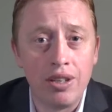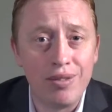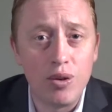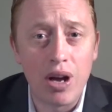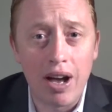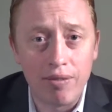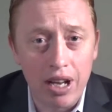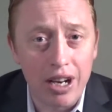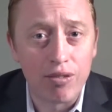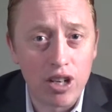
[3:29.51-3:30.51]
you have
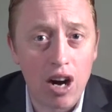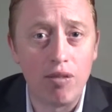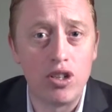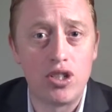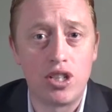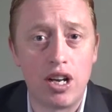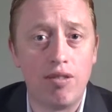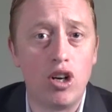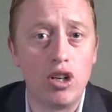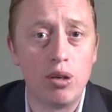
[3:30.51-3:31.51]
enough coverage to cover
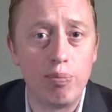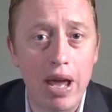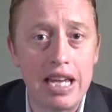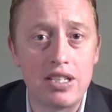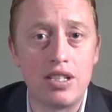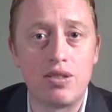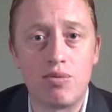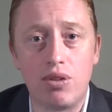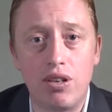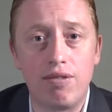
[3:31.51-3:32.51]
all your bases
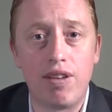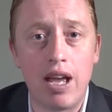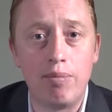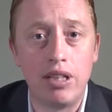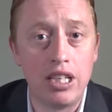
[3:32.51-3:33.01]
with your family.